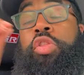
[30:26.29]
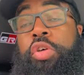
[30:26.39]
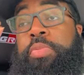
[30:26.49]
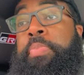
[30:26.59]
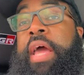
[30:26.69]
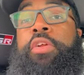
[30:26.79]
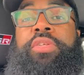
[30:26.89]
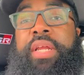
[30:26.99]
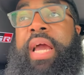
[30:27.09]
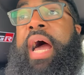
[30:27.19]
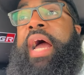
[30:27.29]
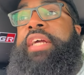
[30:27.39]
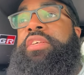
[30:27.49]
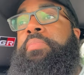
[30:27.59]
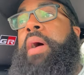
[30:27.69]
looks better to the
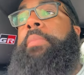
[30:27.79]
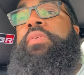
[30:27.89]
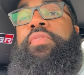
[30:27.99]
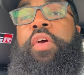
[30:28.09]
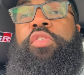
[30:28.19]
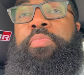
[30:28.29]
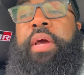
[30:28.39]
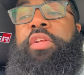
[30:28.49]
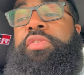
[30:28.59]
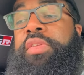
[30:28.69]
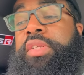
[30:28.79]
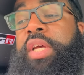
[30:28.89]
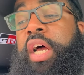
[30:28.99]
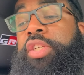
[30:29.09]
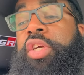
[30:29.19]
eyes and probably feels better to the
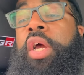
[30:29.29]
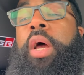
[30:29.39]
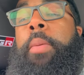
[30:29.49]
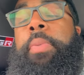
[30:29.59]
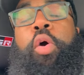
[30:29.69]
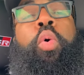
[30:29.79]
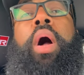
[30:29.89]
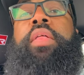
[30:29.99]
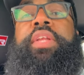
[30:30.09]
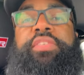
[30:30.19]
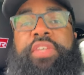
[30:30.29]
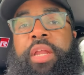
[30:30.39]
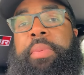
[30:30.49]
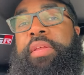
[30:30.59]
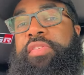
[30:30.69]
touch, but quality is going
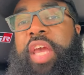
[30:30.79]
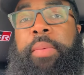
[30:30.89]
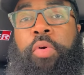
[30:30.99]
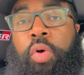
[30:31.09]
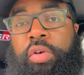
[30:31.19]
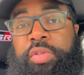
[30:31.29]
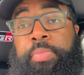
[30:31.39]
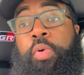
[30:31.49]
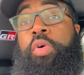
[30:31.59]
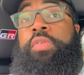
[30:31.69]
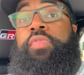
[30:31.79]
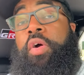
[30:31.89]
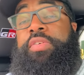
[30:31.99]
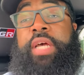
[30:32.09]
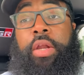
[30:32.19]
to be the same across the board as
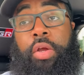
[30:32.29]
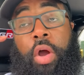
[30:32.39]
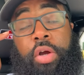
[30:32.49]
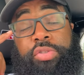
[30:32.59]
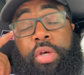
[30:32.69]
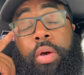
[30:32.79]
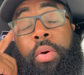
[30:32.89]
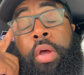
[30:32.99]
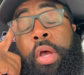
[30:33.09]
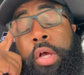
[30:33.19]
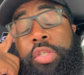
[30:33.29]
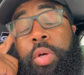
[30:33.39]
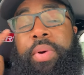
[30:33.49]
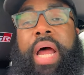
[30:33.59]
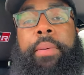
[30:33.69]
far as how the cars go.
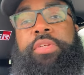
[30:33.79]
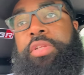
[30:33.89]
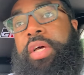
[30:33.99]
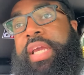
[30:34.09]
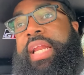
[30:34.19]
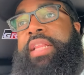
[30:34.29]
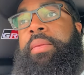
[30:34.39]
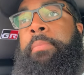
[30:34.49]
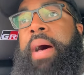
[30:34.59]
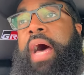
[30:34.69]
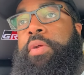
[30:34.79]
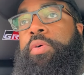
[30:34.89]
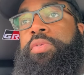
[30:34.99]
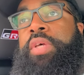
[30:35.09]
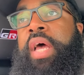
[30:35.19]
So when I was looking at the
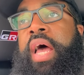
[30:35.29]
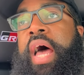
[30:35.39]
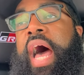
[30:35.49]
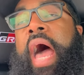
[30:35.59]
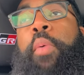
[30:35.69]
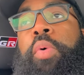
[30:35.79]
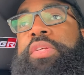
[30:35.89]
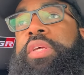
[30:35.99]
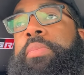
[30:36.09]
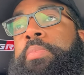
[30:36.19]
models, I wasn't